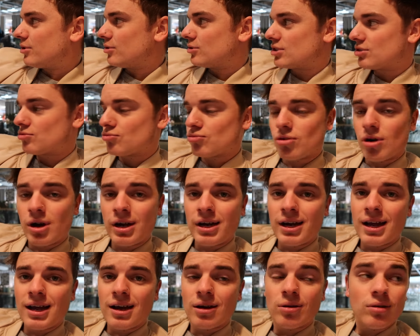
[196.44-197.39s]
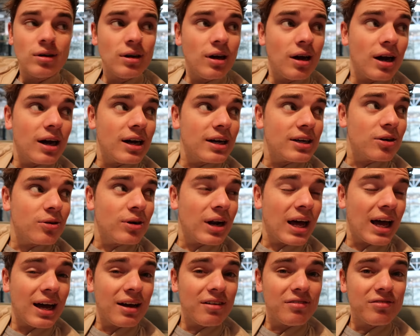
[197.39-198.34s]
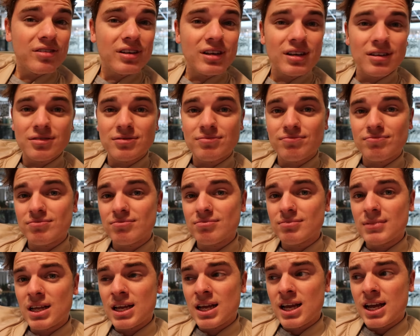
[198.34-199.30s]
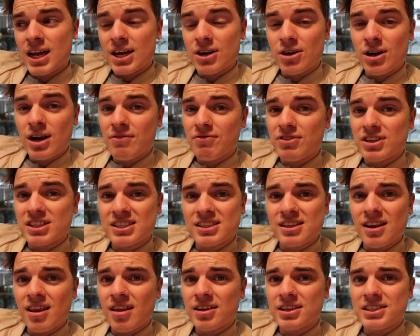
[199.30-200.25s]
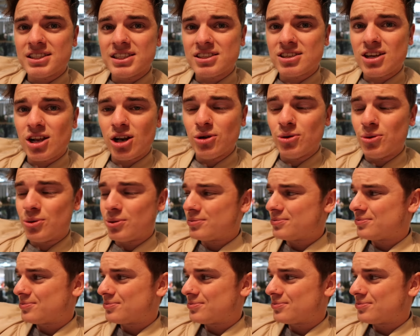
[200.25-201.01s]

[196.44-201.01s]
Because right now, I don't have the slightest clue.